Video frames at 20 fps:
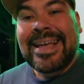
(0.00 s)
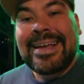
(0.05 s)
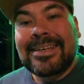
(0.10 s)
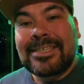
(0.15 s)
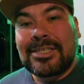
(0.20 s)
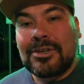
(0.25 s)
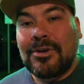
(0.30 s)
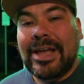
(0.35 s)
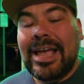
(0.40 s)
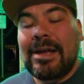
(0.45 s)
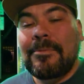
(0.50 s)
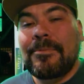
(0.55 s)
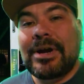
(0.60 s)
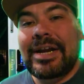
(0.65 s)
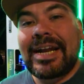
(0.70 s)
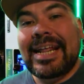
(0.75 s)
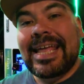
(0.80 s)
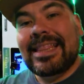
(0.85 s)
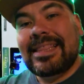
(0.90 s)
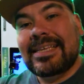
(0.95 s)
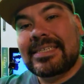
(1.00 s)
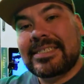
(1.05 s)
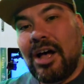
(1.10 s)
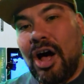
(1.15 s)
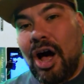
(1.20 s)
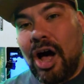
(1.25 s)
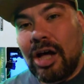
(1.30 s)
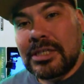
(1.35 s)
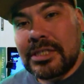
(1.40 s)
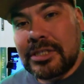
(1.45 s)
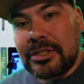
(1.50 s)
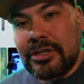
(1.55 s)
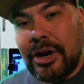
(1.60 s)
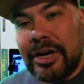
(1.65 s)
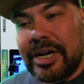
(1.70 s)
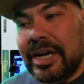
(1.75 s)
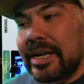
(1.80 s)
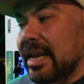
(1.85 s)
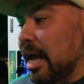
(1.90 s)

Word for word: So again, we're gonna get this all started.